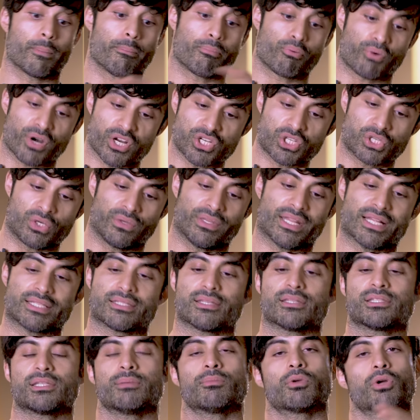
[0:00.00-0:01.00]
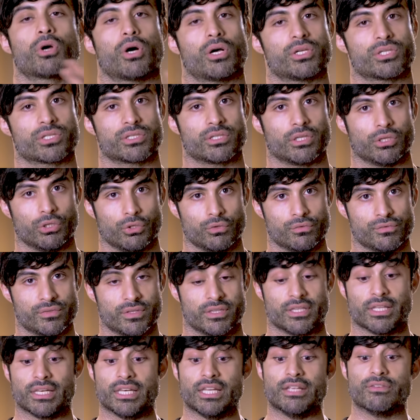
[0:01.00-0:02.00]
pressure in that system, causing
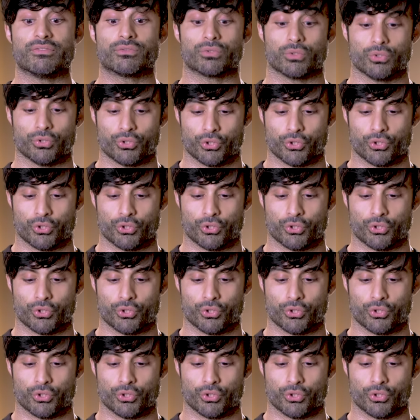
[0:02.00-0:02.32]
the leaves to